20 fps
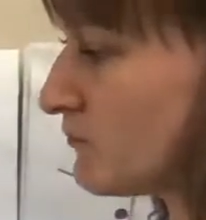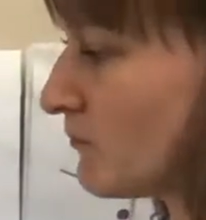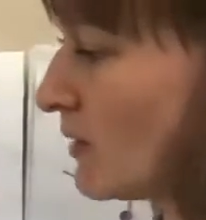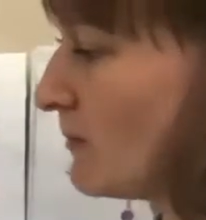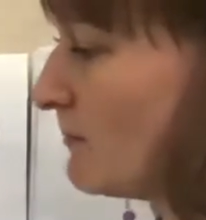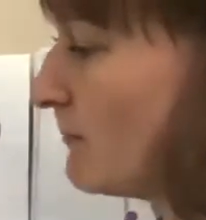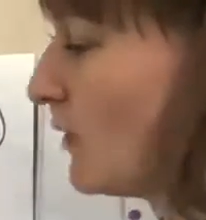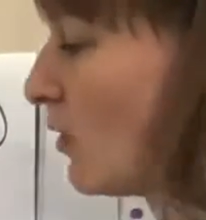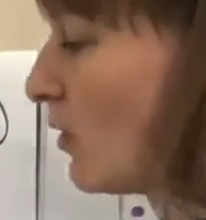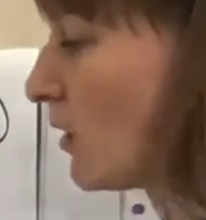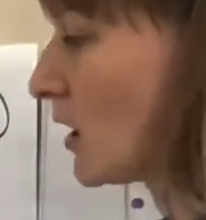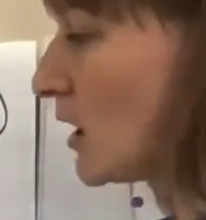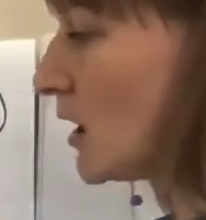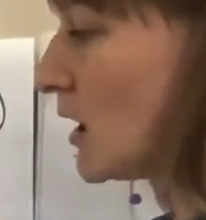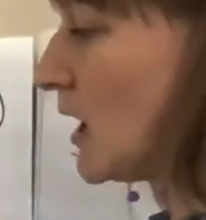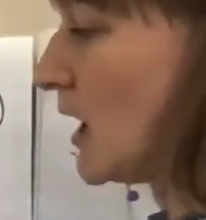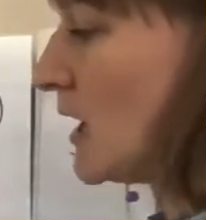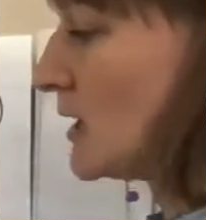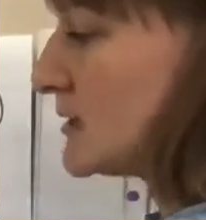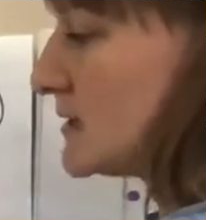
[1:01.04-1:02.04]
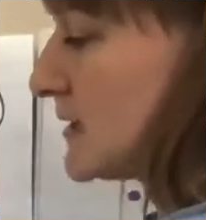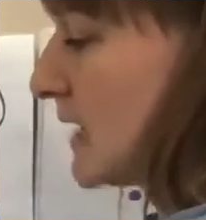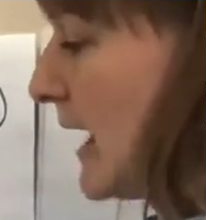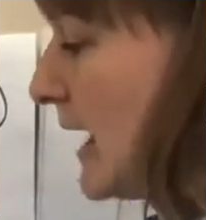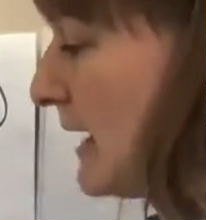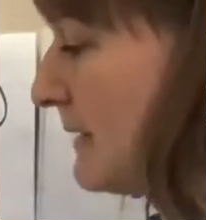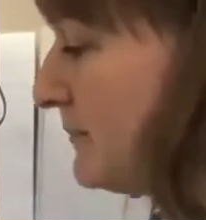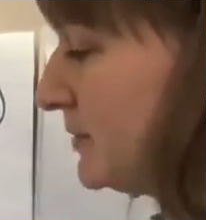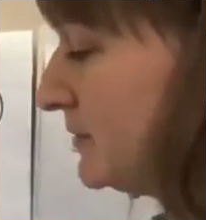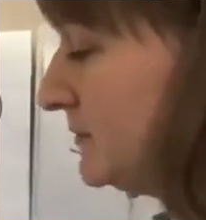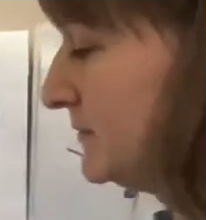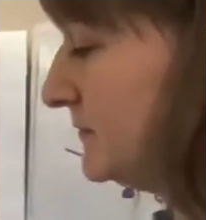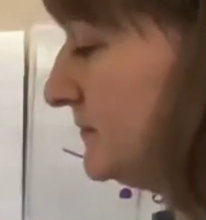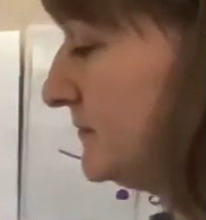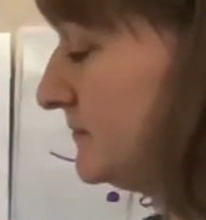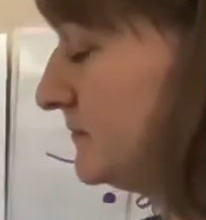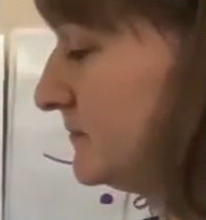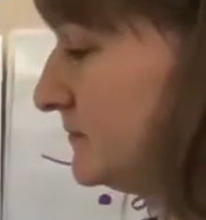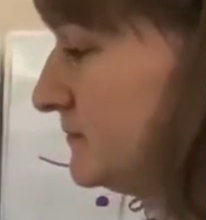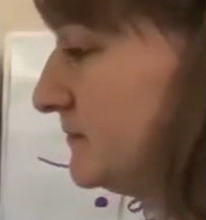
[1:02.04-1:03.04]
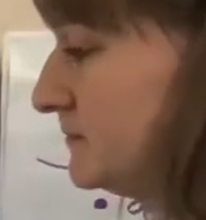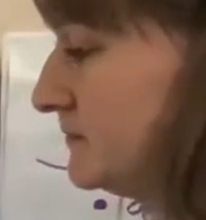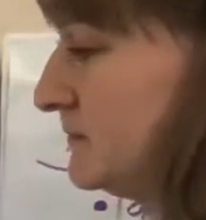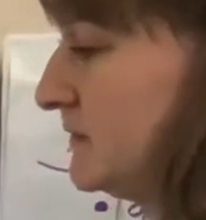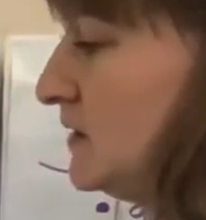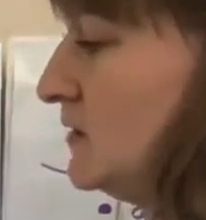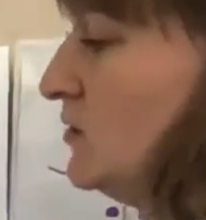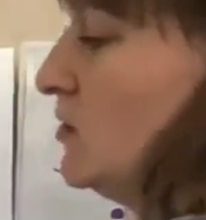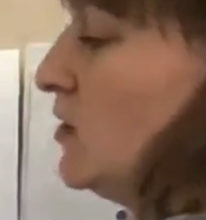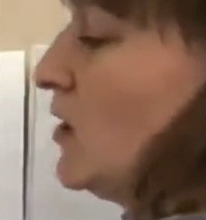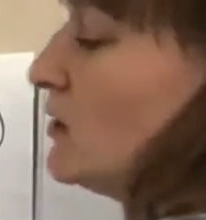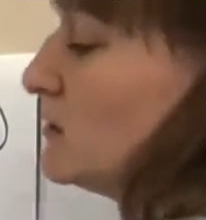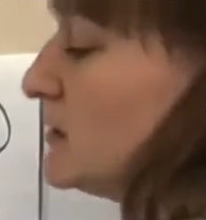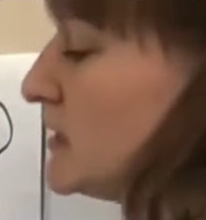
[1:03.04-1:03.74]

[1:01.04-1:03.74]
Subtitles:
More on top, no